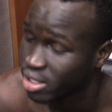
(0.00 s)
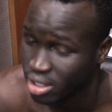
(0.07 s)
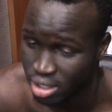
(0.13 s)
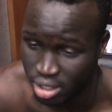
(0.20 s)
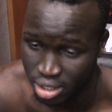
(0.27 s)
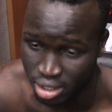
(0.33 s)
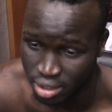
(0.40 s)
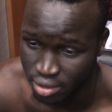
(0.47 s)

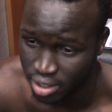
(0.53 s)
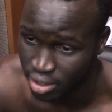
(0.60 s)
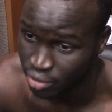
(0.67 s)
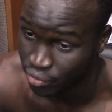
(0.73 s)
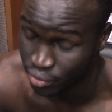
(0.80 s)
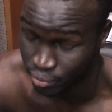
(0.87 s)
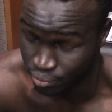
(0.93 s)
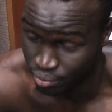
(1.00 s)
Uh,
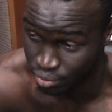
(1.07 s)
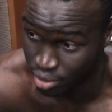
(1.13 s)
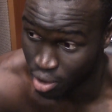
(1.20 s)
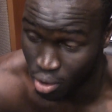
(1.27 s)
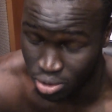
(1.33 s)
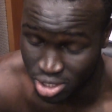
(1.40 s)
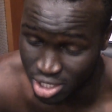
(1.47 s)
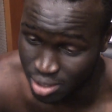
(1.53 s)
they the
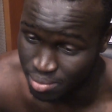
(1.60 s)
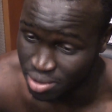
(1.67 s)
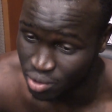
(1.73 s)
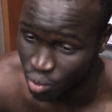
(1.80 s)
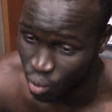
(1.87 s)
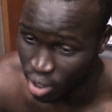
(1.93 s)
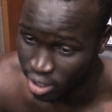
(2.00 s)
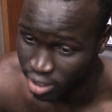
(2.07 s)
whole team is
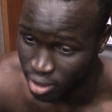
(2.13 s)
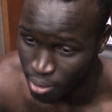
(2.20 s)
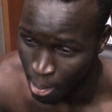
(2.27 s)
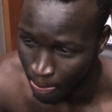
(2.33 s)
quick,